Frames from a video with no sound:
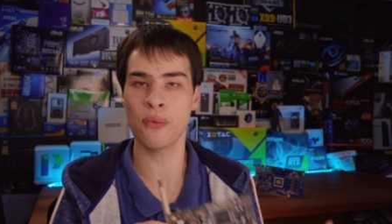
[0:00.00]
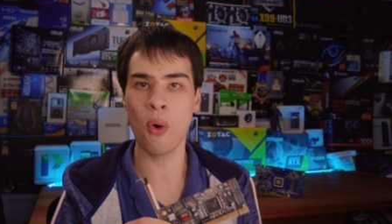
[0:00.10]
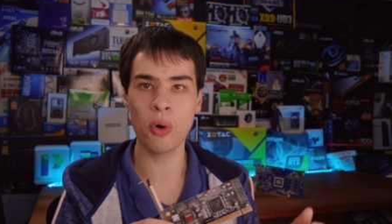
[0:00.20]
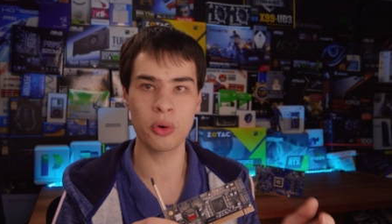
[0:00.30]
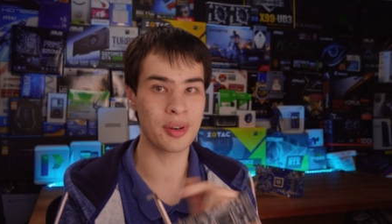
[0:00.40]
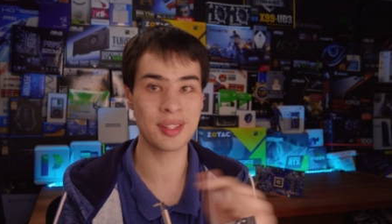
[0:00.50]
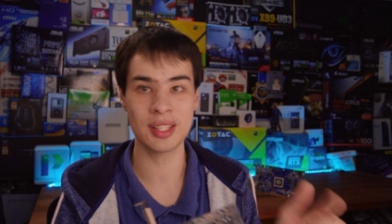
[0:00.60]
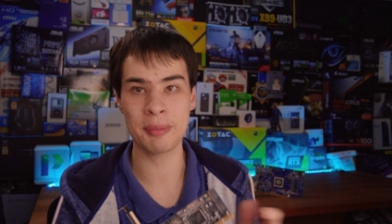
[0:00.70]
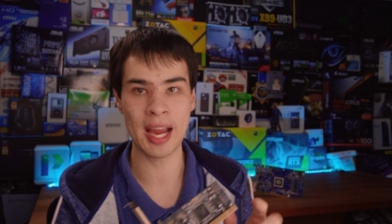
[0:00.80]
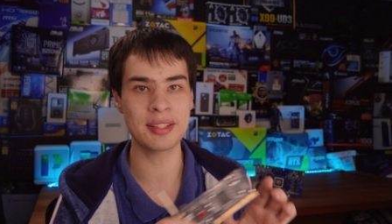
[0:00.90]
4 or in
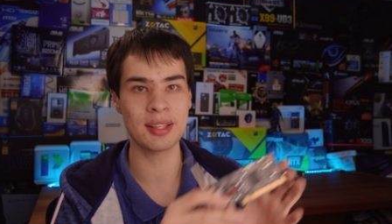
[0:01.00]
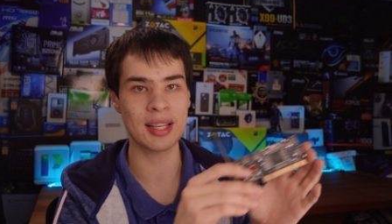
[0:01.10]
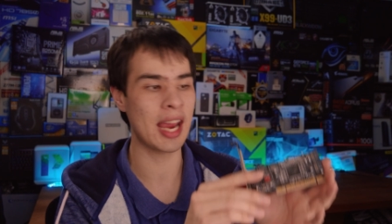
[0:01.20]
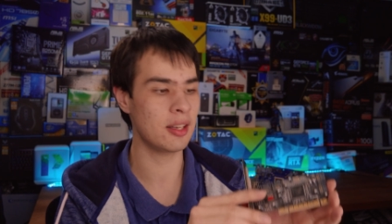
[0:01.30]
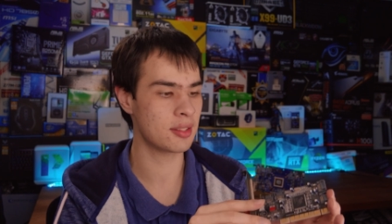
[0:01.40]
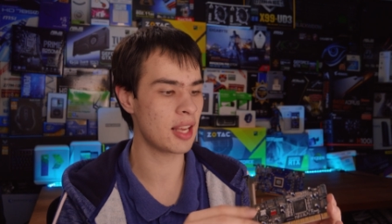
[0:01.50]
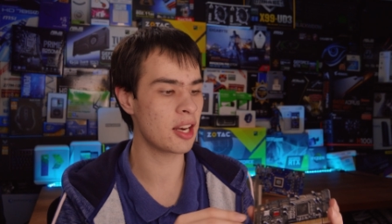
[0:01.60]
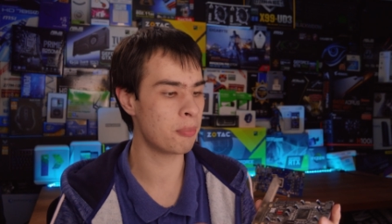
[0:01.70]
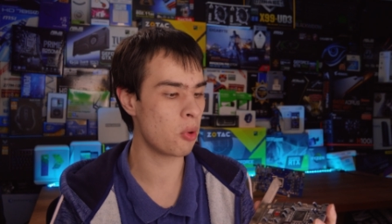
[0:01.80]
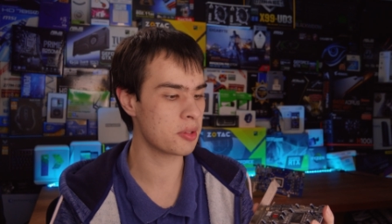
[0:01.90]
some cases 8
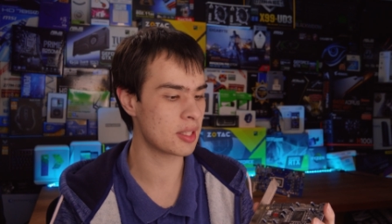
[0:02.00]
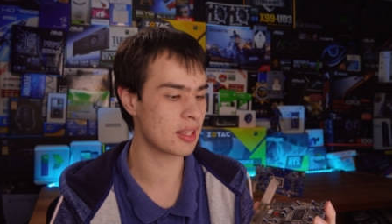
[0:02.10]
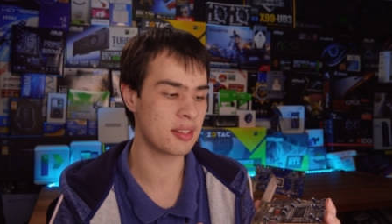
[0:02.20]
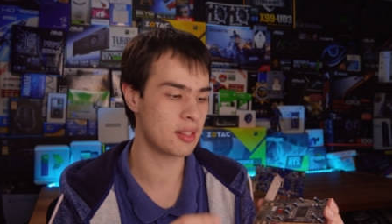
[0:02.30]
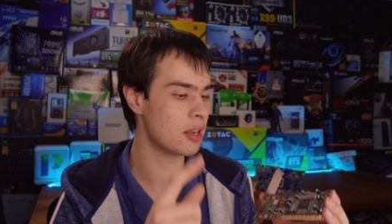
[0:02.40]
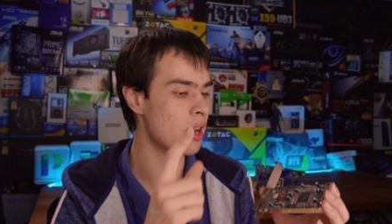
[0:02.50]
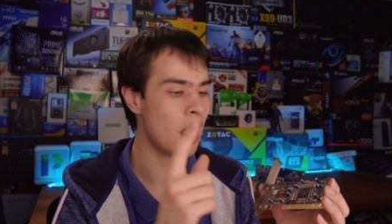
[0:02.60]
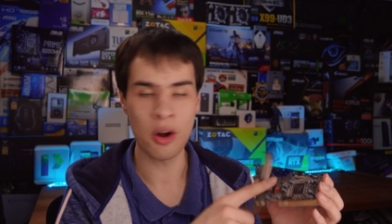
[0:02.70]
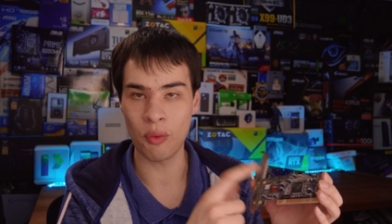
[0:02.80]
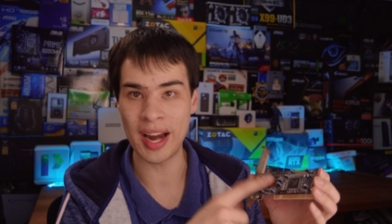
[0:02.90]
SATA ports and they see
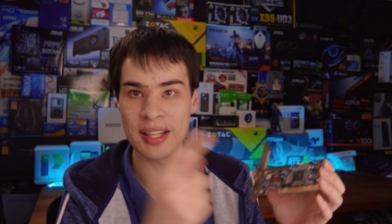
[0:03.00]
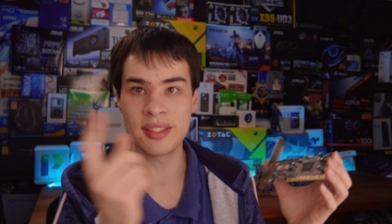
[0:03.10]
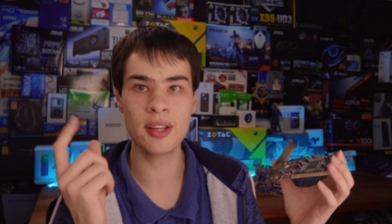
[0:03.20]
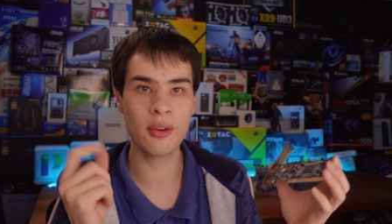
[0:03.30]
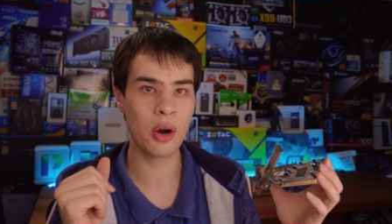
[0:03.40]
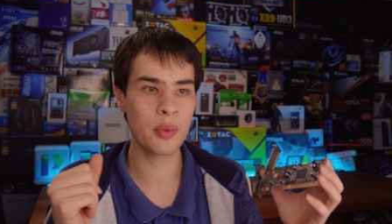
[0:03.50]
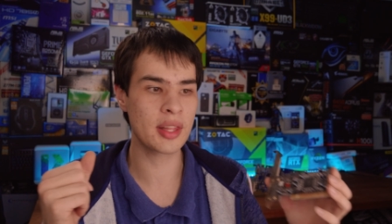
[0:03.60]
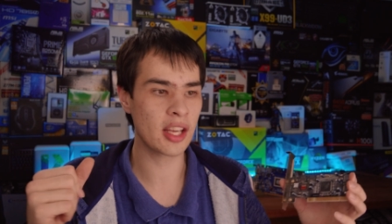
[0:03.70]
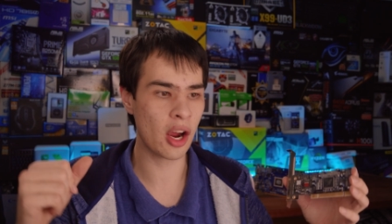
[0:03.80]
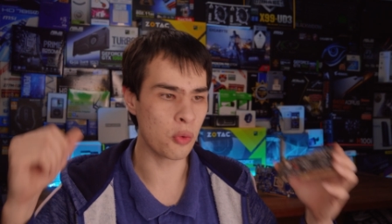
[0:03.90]
RAID 0
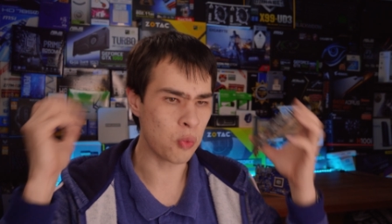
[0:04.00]
and they go,